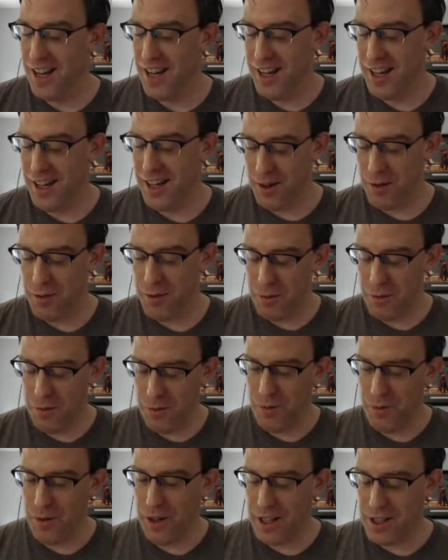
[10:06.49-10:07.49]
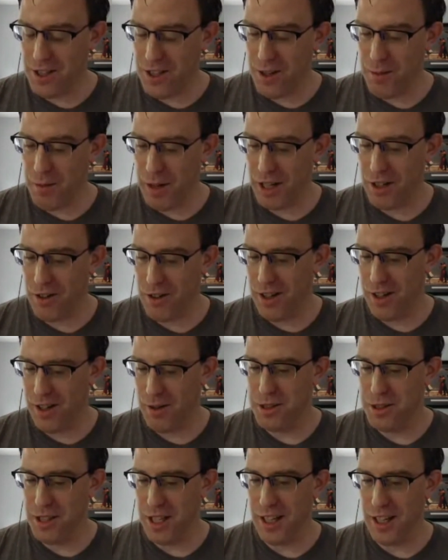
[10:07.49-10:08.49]
when I started my career, it
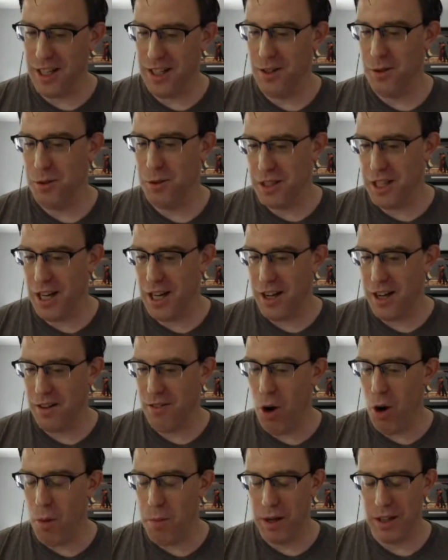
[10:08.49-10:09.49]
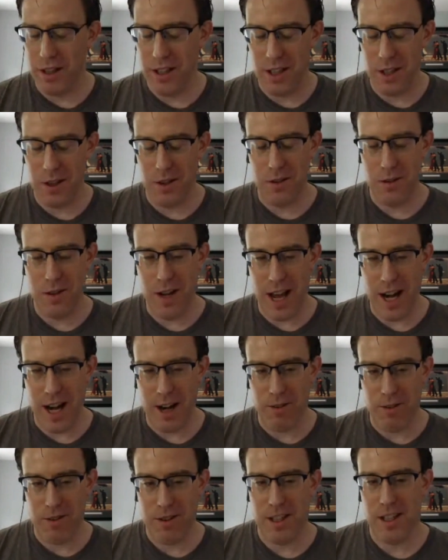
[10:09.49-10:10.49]
was like you were kind of hoping that you had
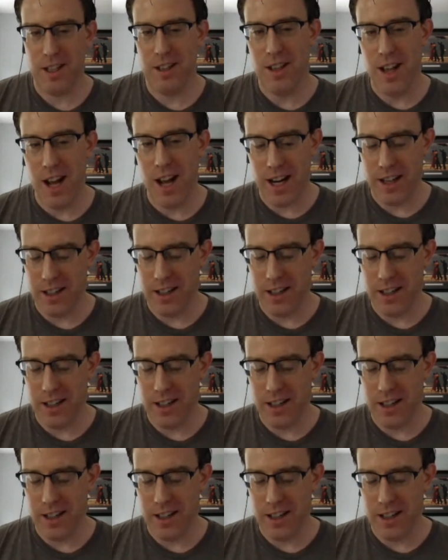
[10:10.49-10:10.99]
everything aligned,